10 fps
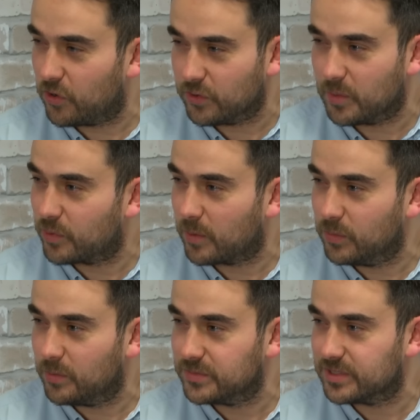all the
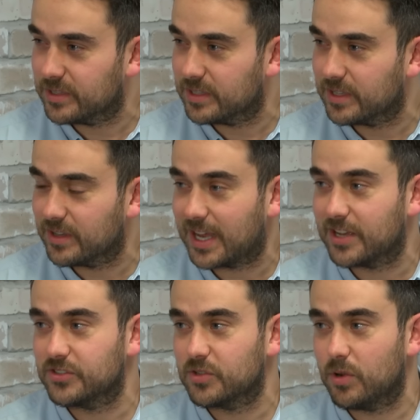problems and the
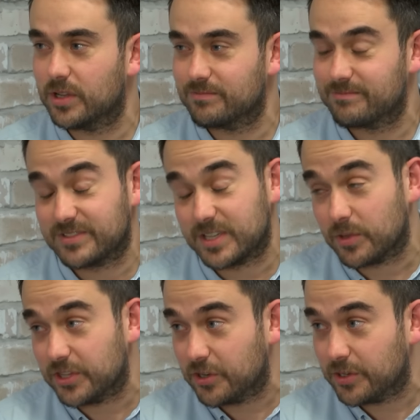lack of squad, see
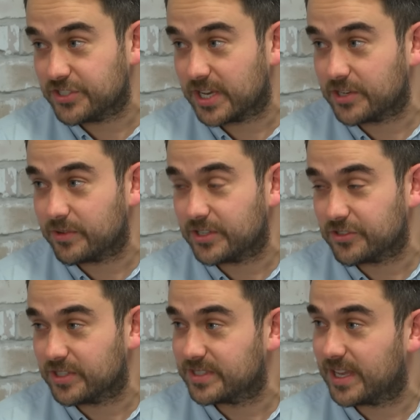what they do in January.
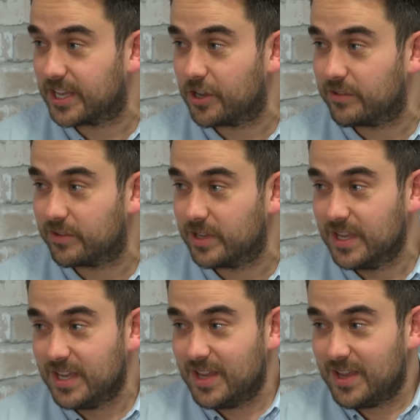Should the takeover
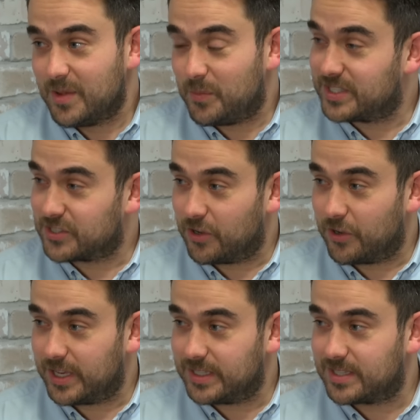be
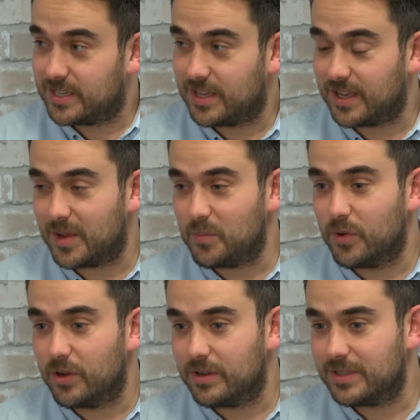sorted?
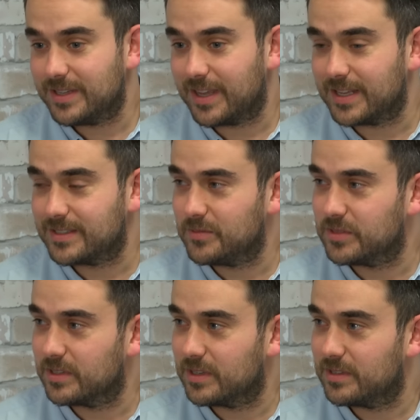But yeah, it
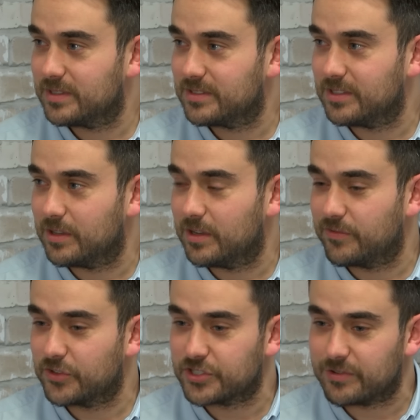seems still a
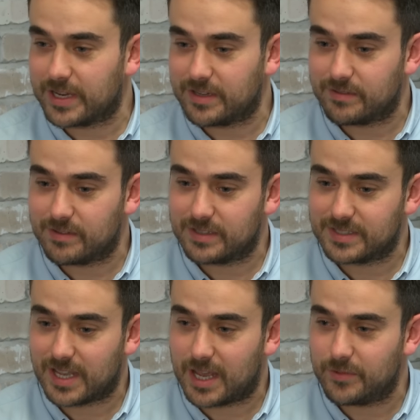frustrating
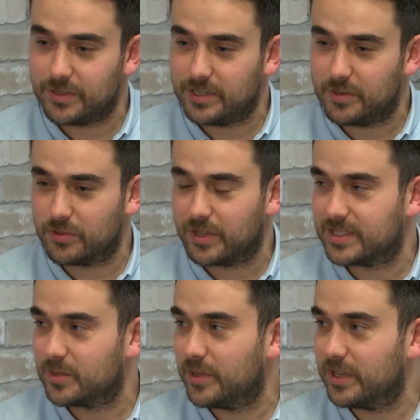time, and you wouldn't
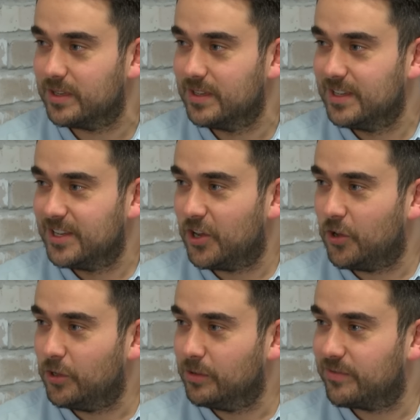like to be a
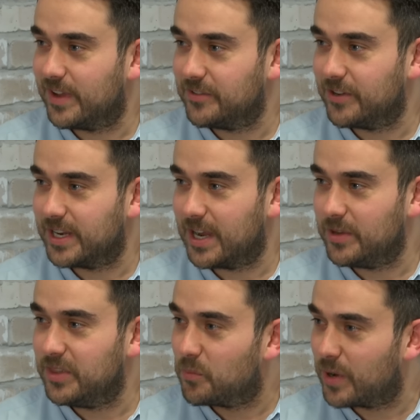Hull fan right
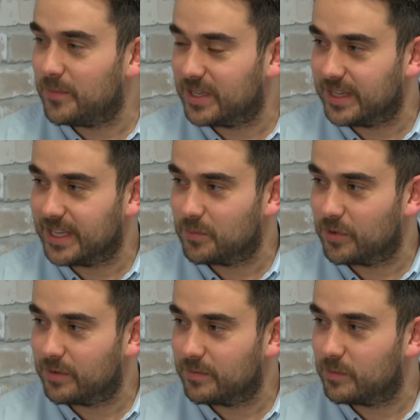now in the Premier League,
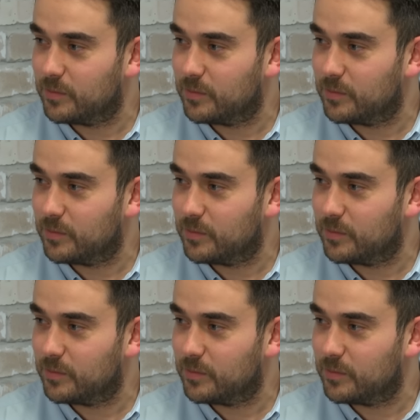but